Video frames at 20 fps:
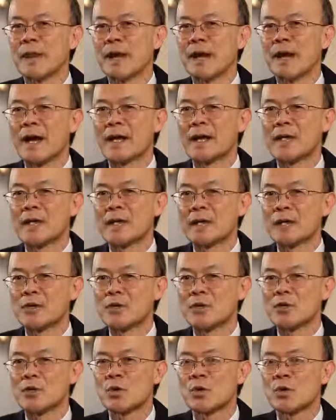And in
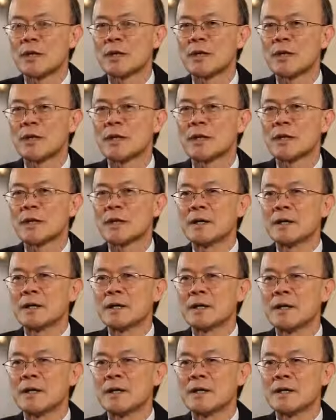short,
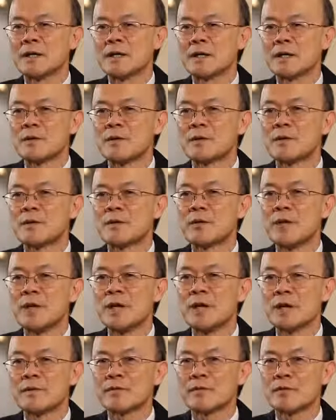it is
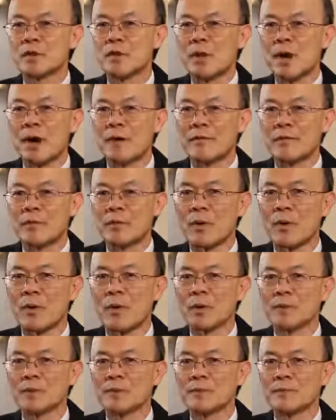free of
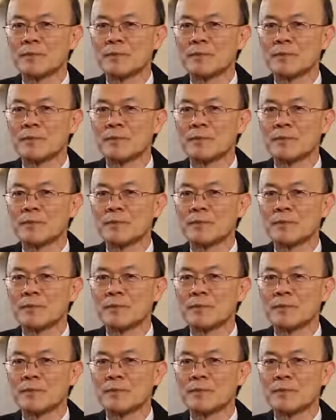tocopherol,